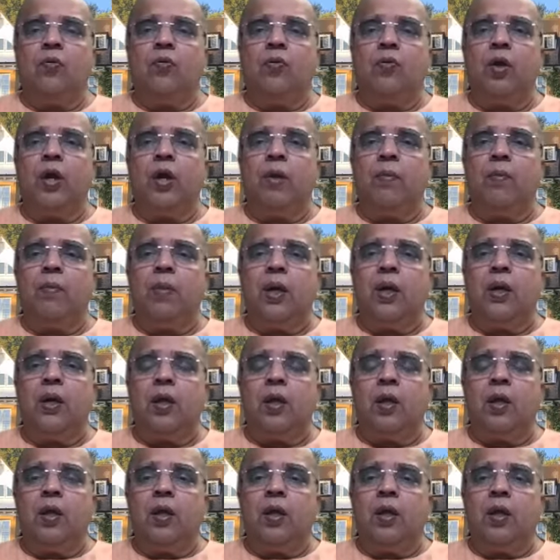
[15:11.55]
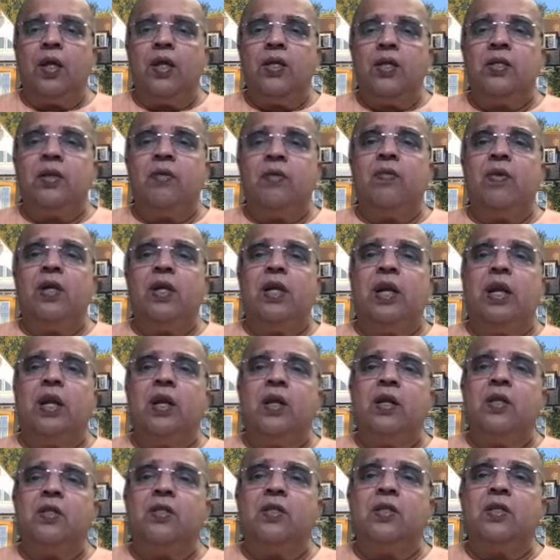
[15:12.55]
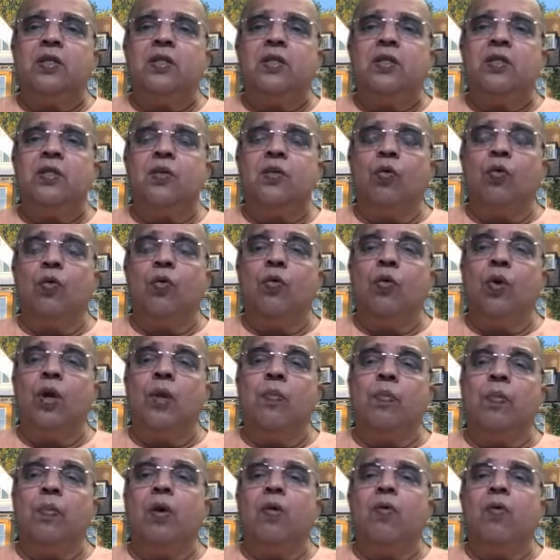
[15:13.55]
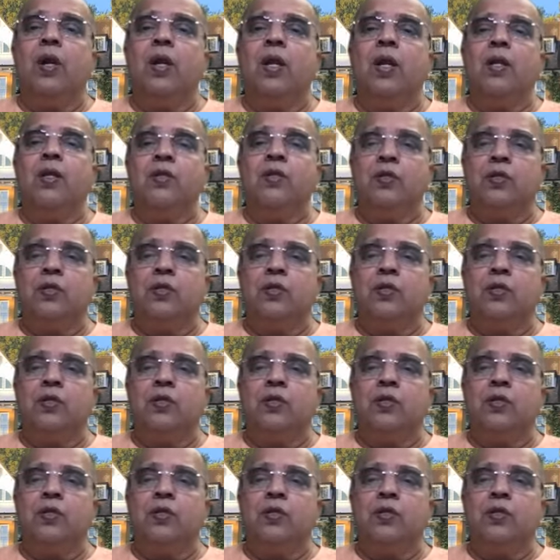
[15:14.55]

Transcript: for him, but his evil tendencies overpowered